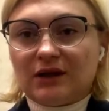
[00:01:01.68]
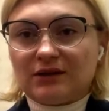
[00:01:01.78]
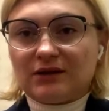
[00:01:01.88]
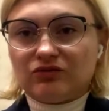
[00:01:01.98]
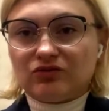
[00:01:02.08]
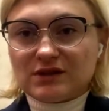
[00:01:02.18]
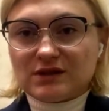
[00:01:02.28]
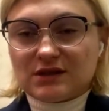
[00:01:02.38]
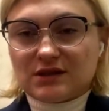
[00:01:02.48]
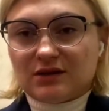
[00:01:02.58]
to use it as
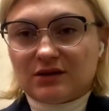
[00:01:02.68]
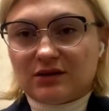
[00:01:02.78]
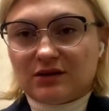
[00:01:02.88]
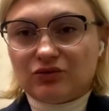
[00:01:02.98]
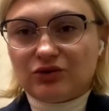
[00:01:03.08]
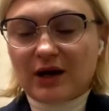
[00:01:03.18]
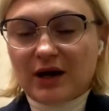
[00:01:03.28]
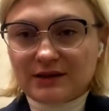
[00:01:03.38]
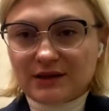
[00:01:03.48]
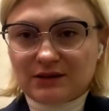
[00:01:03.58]
much as possible.
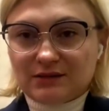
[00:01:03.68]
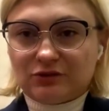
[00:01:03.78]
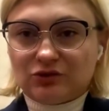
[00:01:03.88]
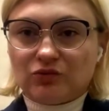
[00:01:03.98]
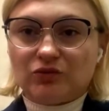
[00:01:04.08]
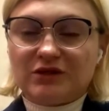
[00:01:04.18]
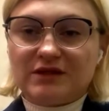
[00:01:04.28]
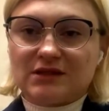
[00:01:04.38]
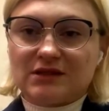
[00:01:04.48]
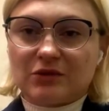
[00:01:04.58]

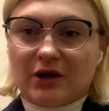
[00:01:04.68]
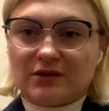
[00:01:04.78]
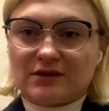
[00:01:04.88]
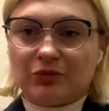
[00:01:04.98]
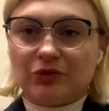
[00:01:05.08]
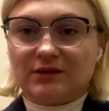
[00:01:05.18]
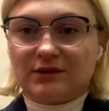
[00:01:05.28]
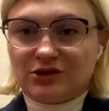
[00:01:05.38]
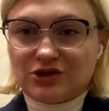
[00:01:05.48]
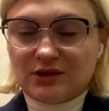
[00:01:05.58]
What's unique in Davos?
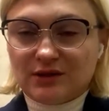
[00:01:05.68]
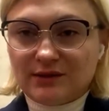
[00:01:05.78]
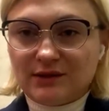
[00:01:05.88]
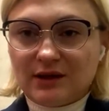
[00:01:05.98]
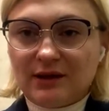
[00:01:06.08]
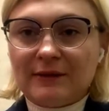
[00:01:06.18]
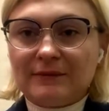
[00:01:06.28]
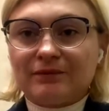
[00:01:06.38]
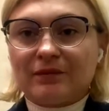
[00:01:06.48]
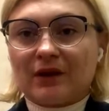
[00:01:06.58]
In the
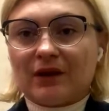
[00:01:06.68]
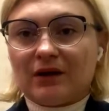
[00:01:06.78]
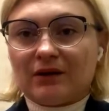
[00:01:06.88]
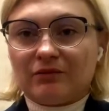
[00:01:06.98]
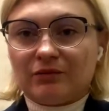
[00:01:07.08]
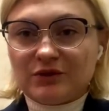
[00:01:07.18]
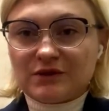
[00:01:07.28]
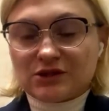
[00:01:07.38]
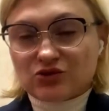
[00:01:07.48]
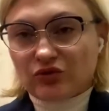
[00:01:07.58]
same place,
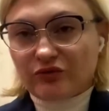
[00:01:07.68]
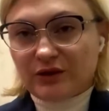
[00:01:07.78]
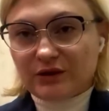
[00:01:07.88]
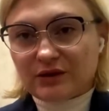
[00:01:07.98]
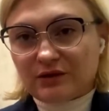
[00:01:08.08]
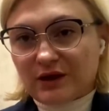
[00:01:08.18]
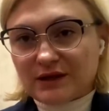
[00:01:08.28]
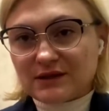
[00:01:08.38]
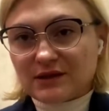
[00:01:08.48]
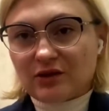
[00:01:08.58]
we have the
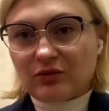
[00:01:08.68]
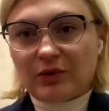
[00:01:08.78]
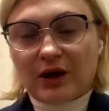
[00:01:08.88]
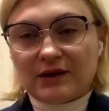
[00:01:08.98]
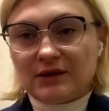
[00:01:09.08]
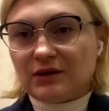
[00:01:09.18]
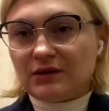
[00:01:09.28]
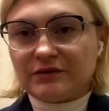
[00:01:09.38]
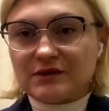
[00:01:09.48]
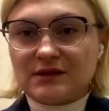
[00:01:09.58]
meeting of the political
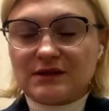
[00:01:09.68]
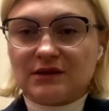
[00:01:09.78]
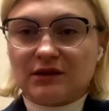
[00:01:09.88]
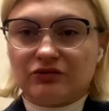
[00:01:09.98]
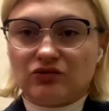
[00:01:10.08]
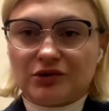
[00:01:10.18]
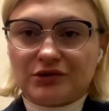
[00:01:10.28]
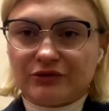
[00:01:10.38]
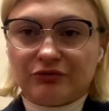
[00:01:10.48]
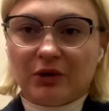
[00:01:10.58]
leaders, the
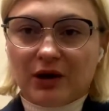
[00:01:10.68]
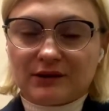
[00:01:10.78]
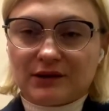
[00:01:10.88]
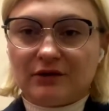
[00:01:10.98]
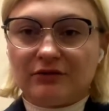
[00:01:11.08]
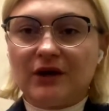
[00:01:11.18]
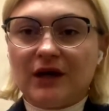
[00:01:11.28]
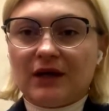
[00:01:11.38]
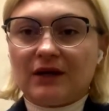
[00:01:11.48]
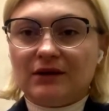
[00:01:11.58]
businesses, the owners
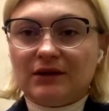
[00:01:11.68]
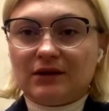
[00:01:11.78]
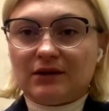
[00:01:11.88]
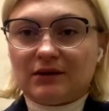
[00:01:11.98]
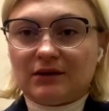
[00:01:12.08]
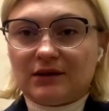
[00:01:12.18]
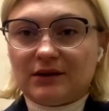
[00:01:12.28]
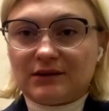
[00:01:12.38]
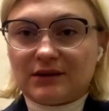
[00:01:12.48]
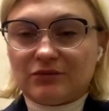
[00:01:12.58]
of companies, investment
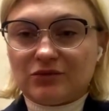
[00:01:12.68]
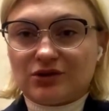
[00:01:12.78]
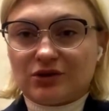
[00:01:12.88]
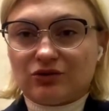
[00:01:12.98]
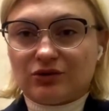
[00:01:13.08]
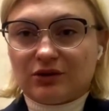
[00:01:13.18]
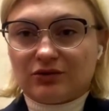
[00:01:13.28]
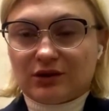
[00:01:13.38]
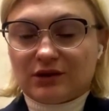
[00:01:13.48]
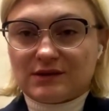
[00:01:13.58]
funds, banks,
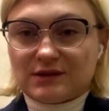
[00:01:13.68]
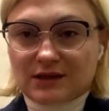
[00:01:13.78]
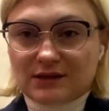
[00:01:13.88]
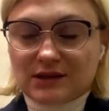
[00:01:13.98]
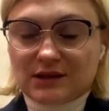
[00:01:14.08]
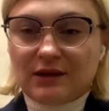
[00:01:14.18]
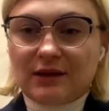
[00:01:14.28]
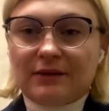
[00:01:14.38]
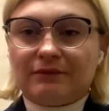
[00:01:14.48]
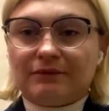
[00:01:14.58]
and the leaders of
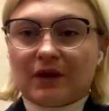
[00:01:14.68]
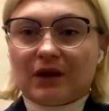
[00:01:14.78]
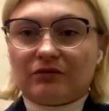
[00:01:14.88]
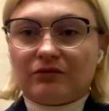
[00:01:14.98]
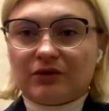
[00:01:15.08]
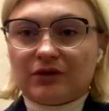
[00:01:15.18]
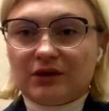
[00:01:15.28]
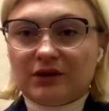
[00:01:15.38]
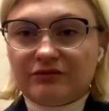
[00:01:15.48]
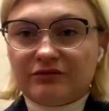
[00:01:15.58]
international
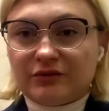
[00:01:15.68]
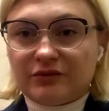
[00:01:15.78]
organizations.